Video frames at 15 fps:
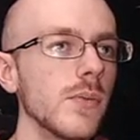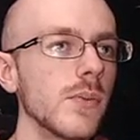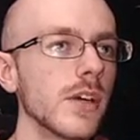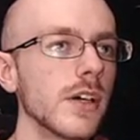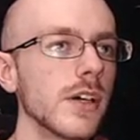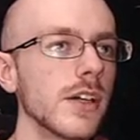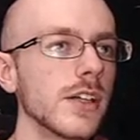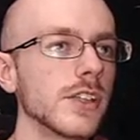We're
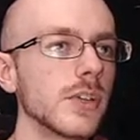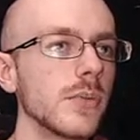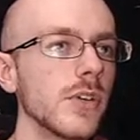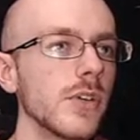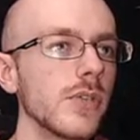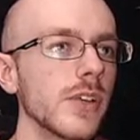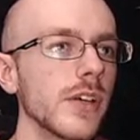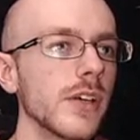gonna get someone
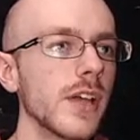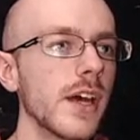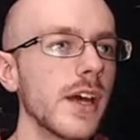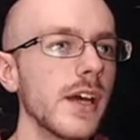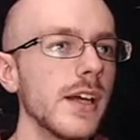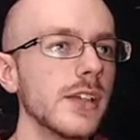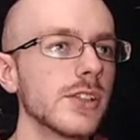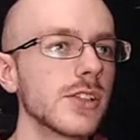over there that
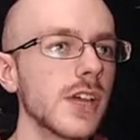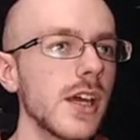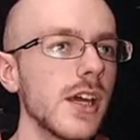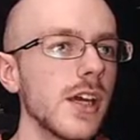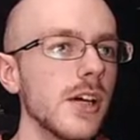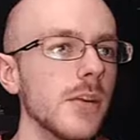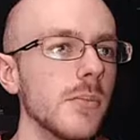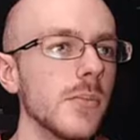hits
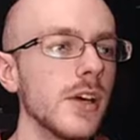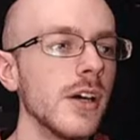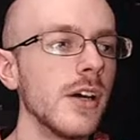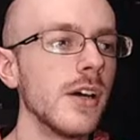him.